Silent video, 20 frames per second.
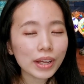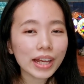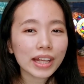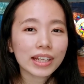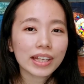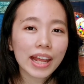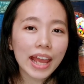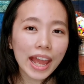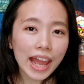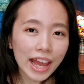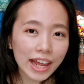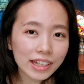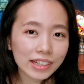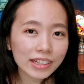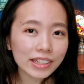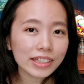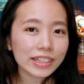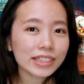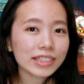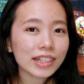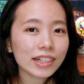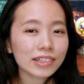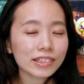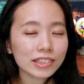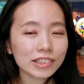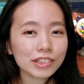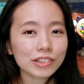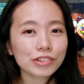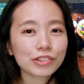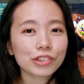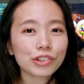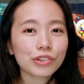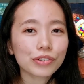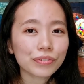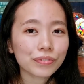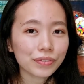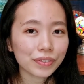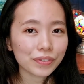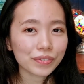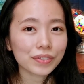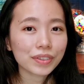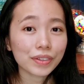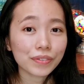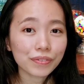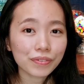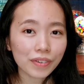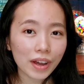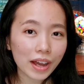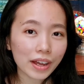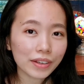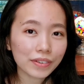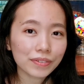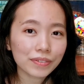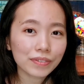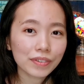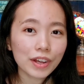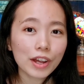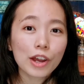and add this until you're 55.